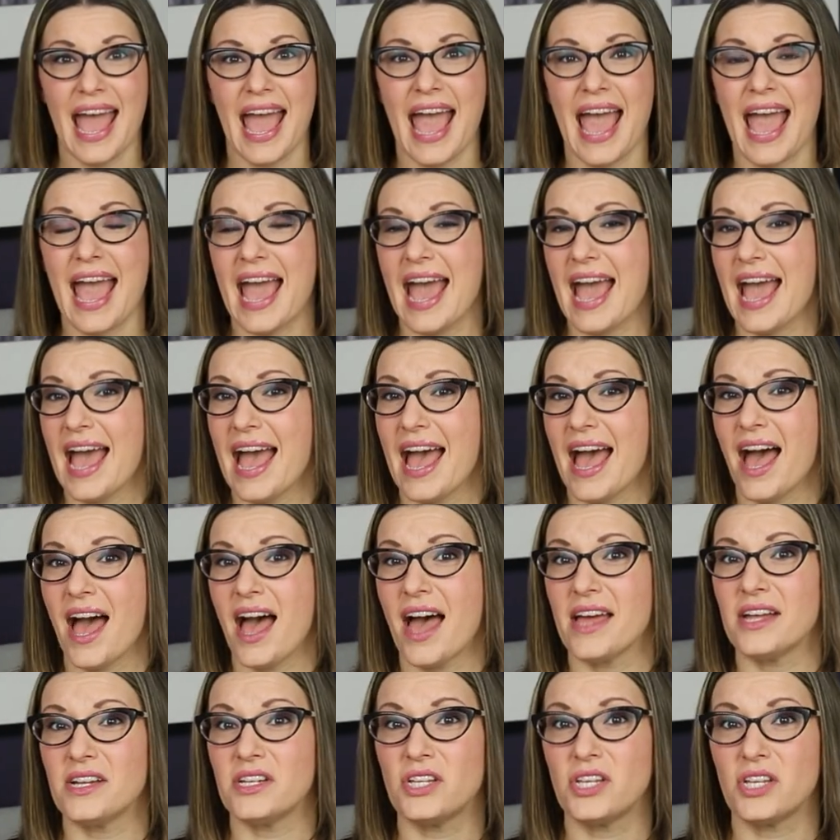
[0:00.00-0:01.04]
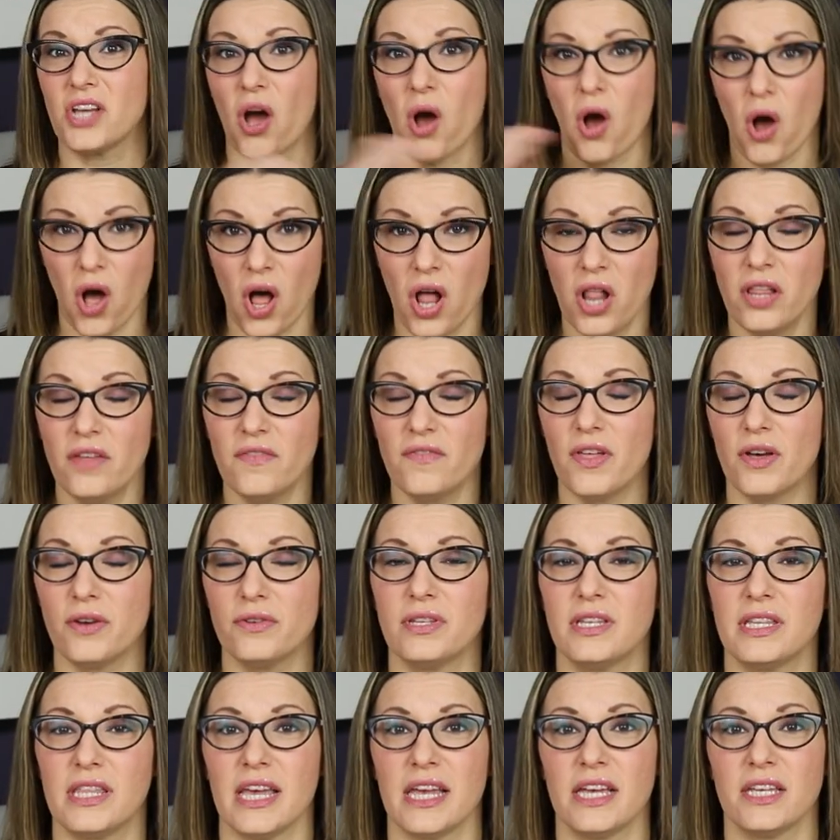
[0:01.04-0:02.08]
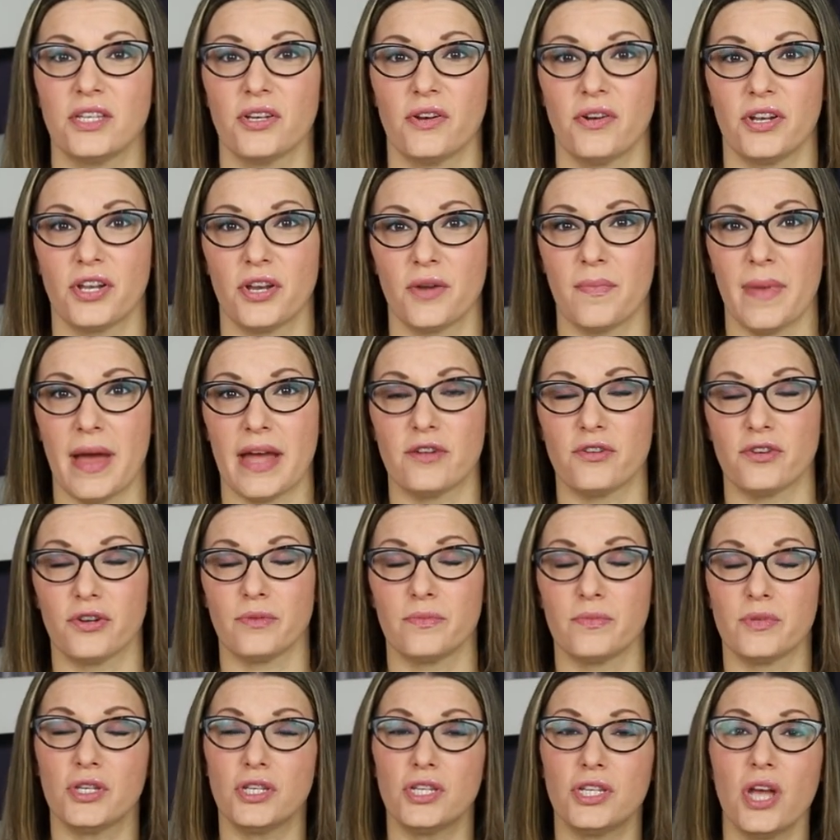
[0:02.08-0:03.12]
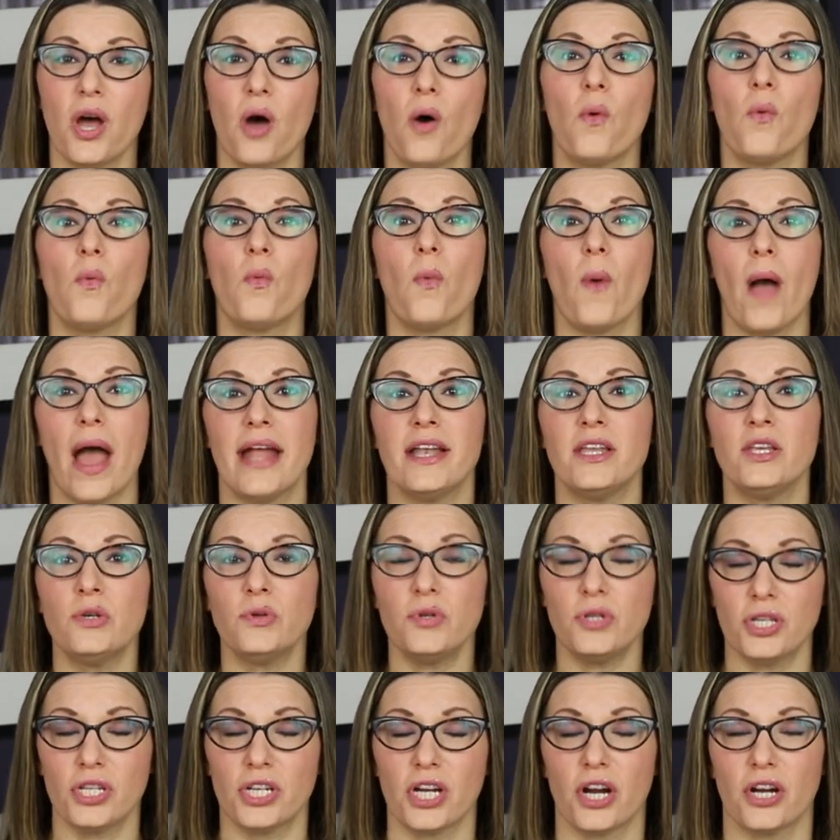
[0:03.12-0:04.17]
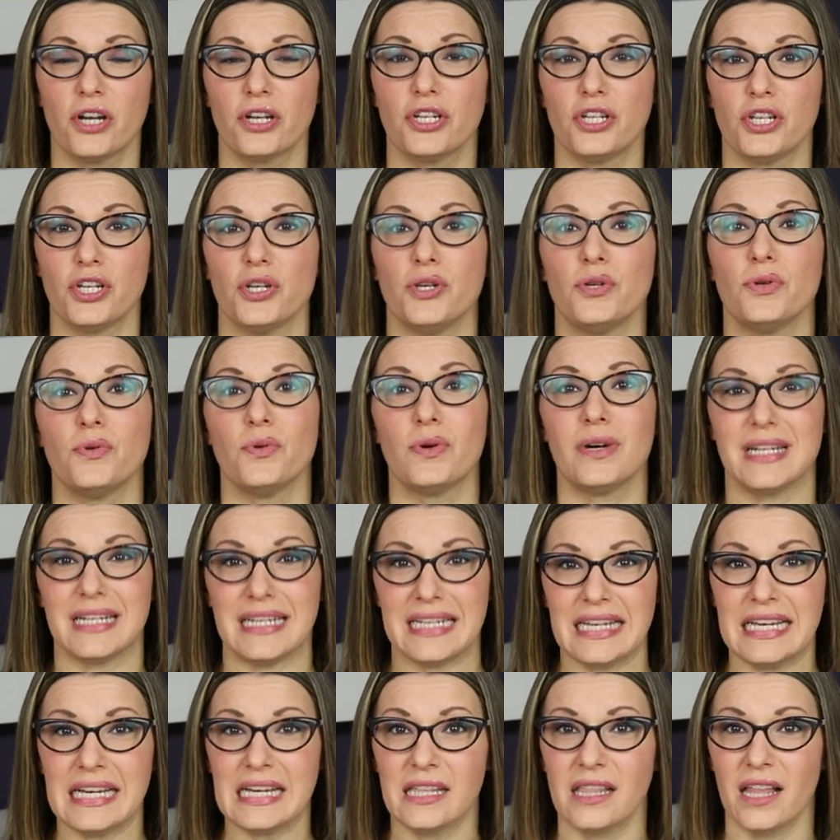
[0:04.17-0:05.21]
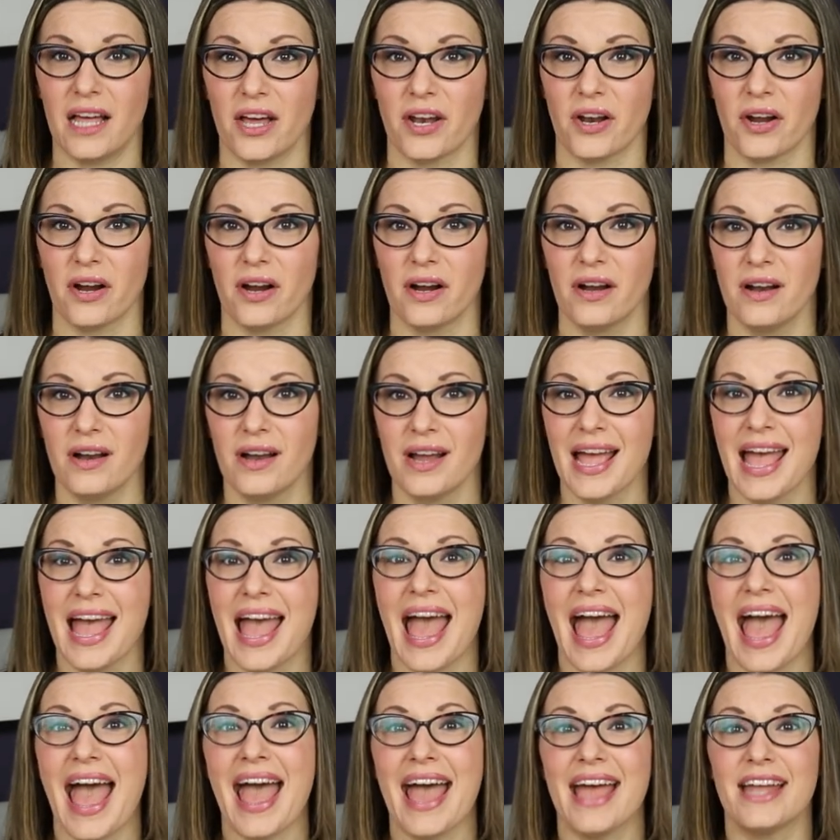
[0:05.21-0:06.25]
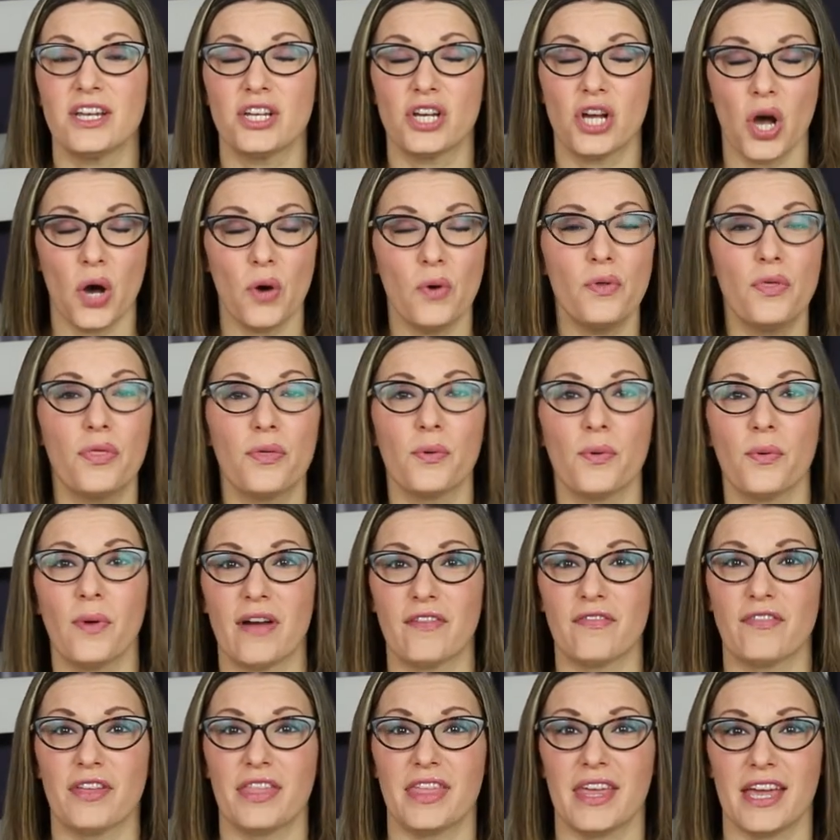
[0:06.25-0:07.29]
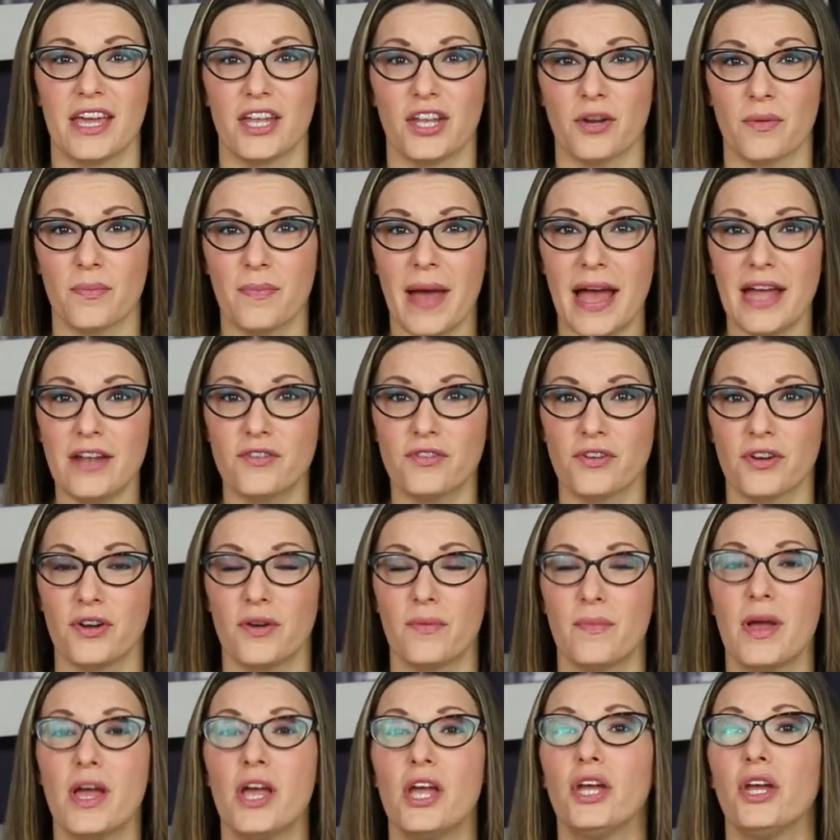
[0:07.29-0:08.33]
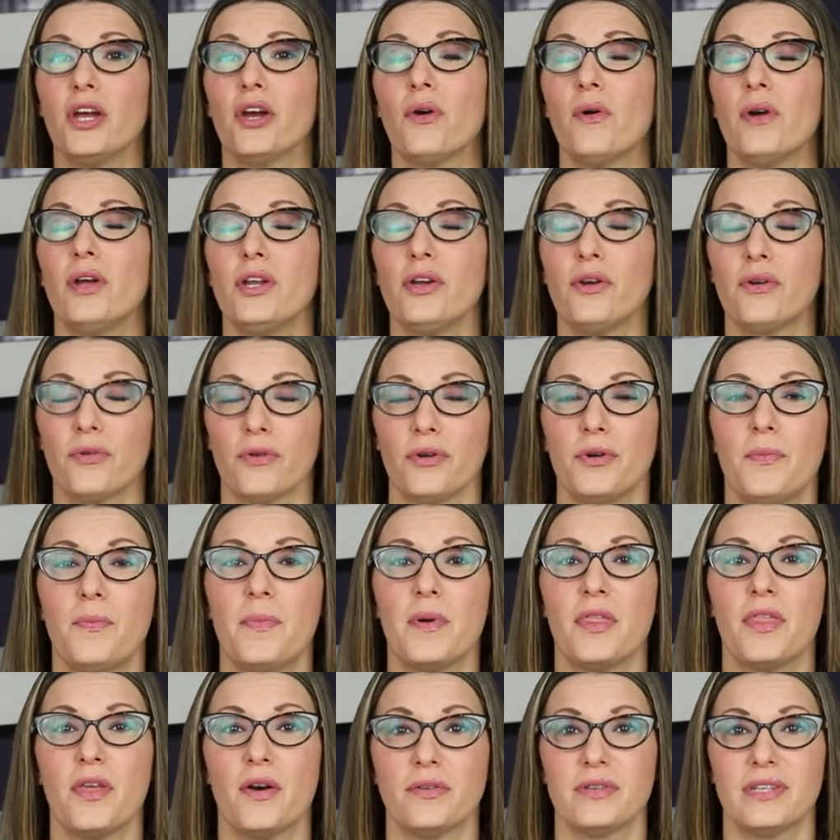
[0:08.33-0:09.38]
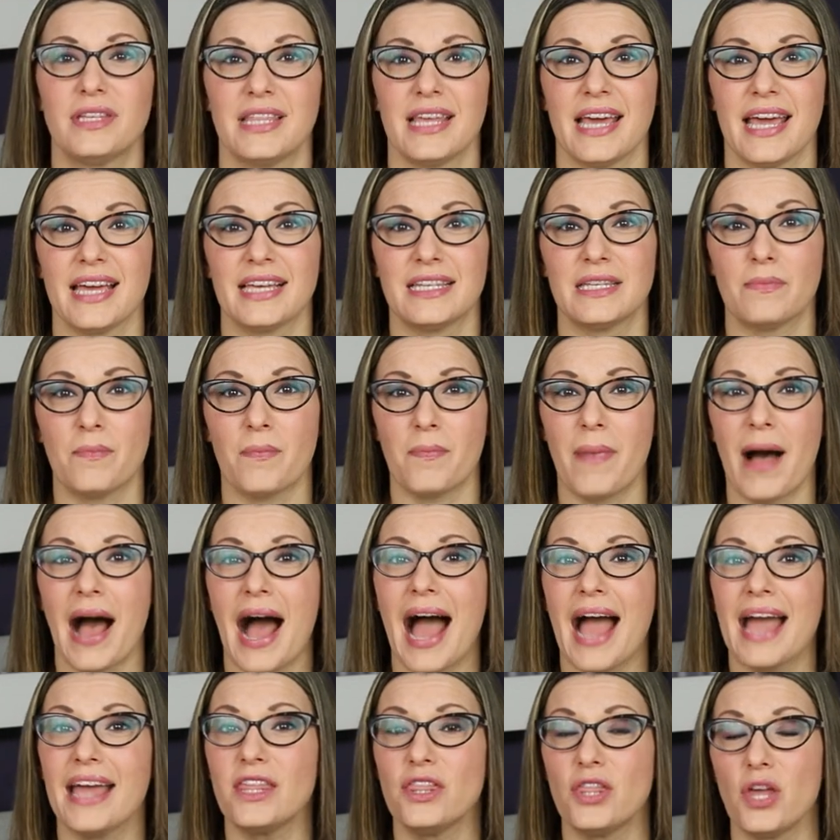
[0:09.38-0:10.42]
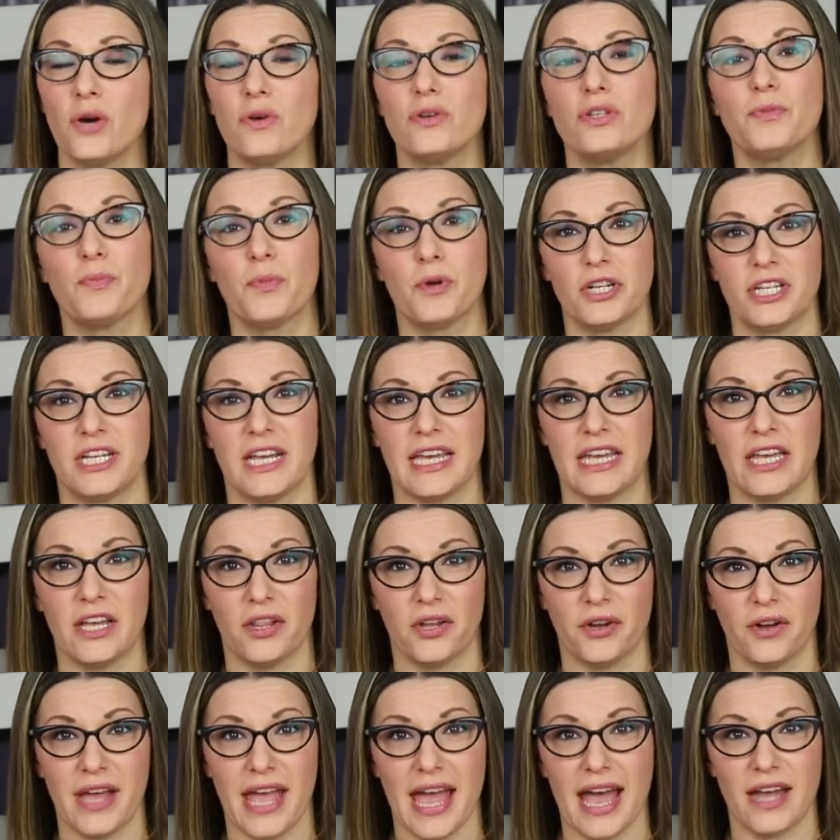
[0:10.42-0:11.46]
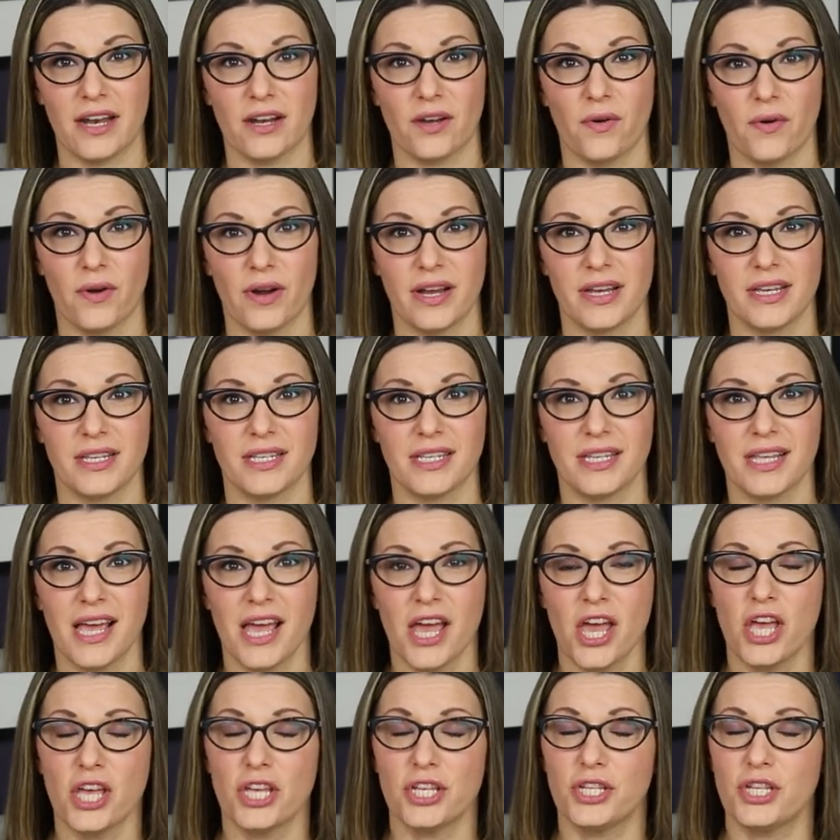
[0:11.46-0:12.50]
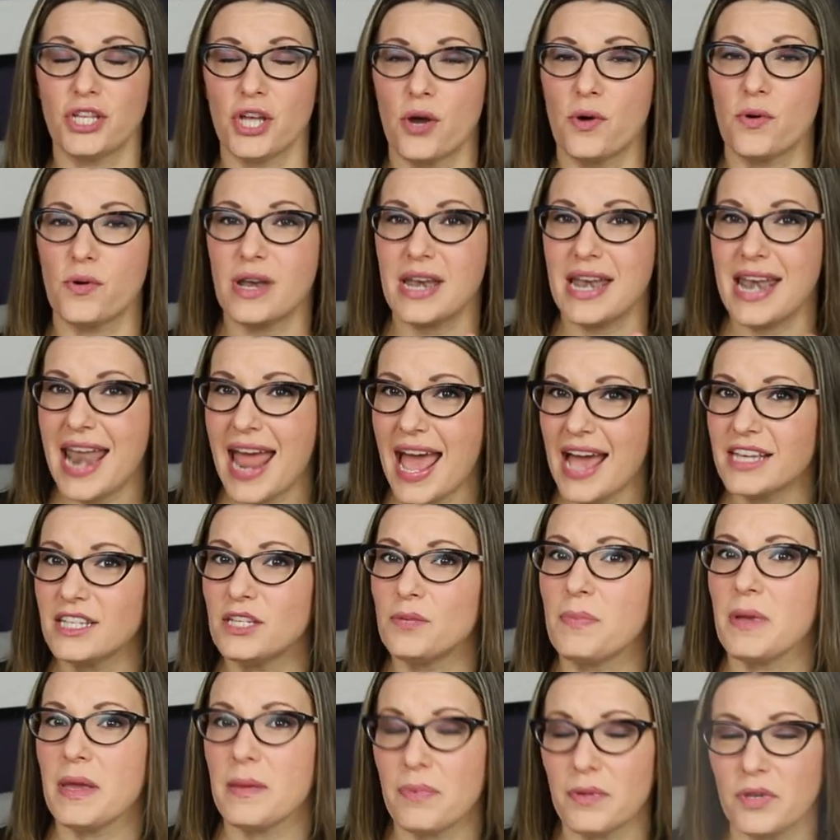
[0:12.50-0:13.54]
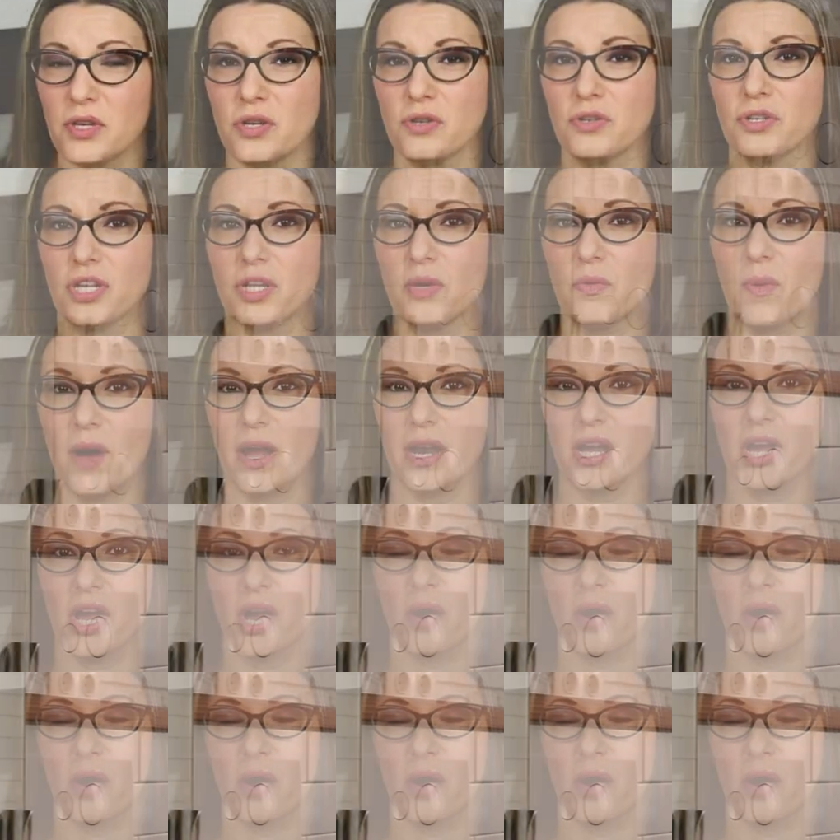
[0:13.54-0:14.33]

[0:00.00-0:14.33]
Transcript: and all of those things are in your bedroom. So when you start to declutter and go through everything in your bedroom, you're going to group those things by those particular categories. So next, people usually want to